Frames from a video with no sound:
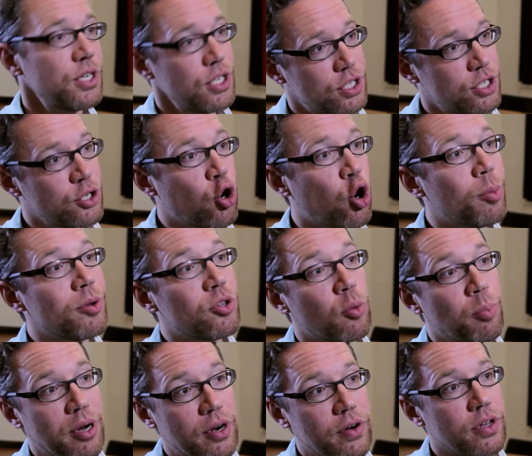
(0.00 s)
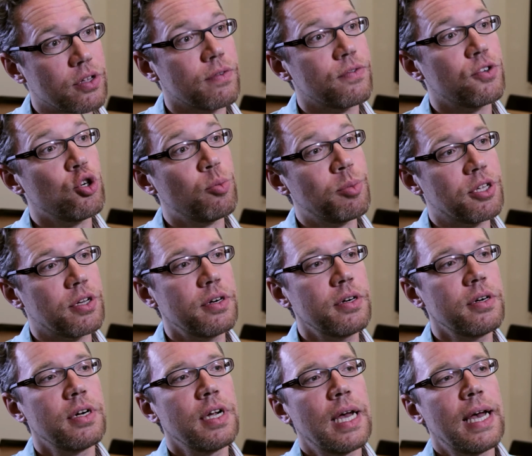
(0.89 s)
which is the orbital period of
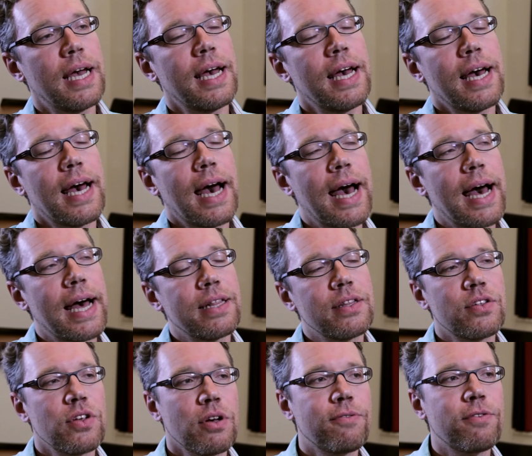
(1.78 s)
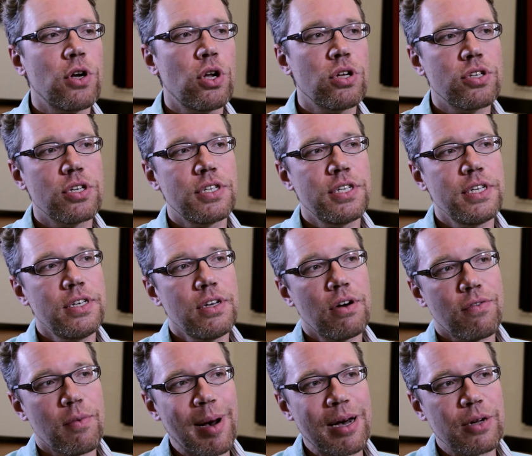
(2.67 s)
Jupiter, and a velocity
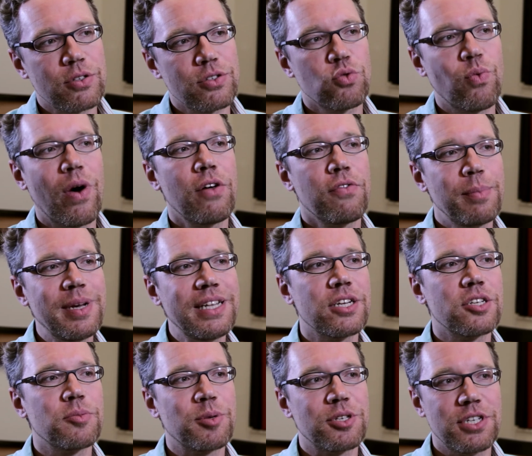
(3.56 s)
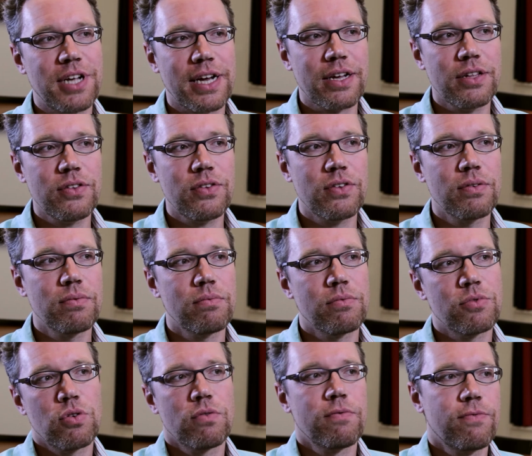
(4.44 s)
of about 12 meters per second,
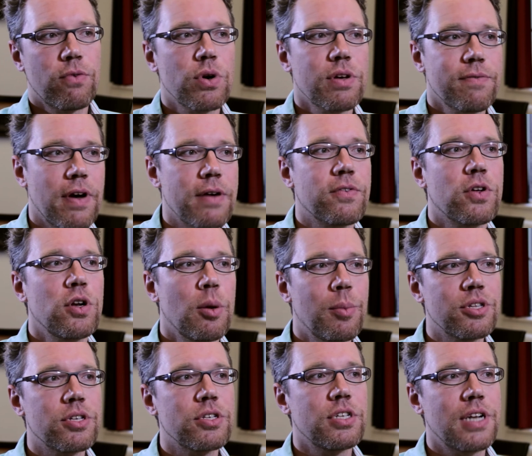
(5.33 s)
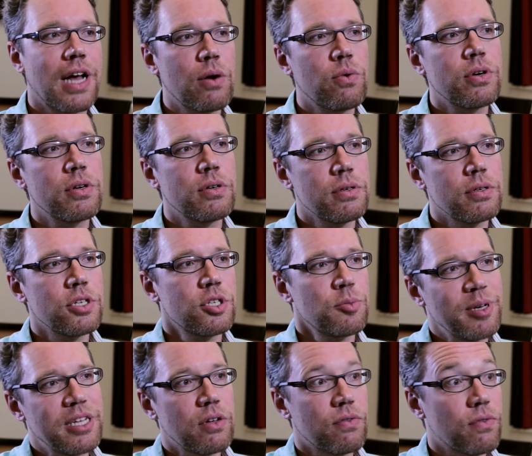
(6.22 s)
so 45 kilometers an hour, the
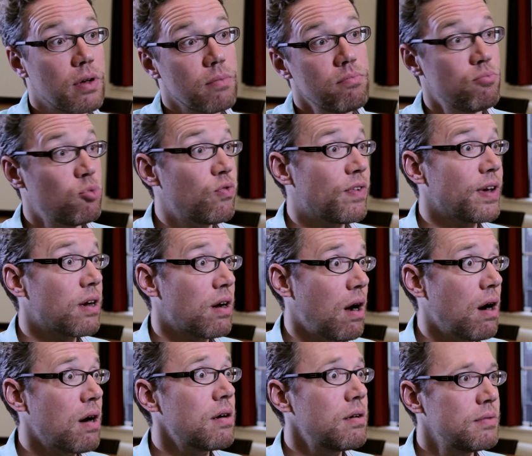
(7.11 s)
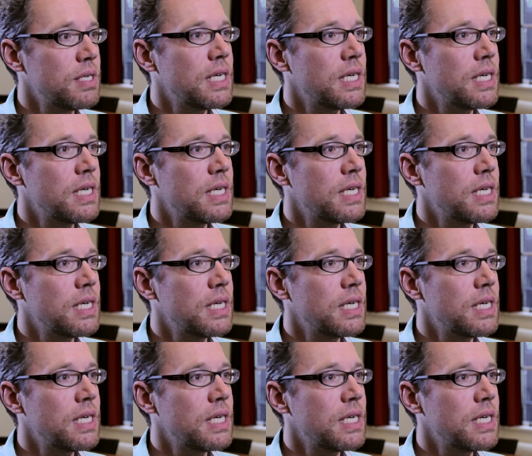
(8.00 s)
speed of a moving car.